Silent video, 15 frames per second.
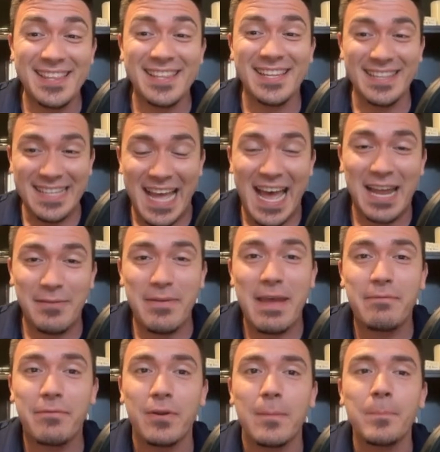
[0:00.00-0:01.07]
a lot of
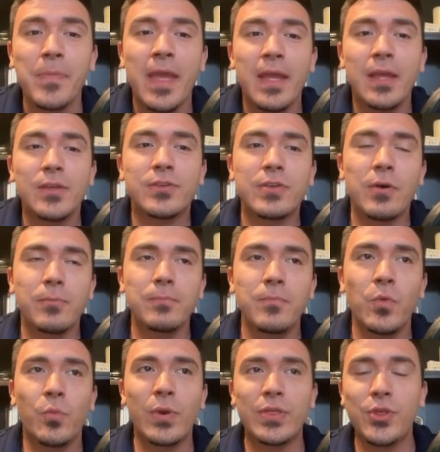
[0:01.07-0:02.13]
effort. So
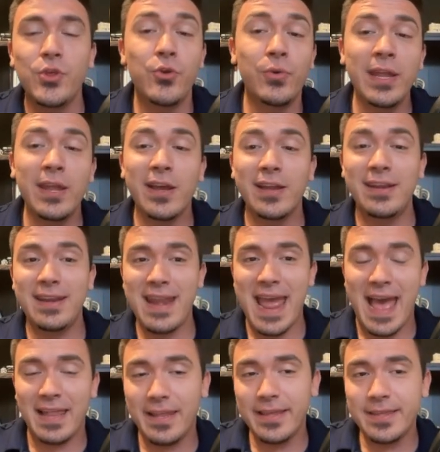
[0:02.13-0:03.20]
with unit
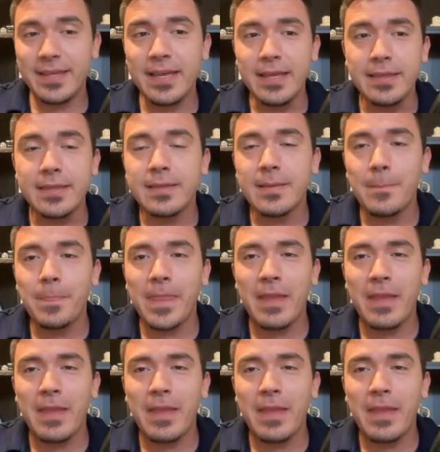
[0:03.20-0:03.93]
analysis,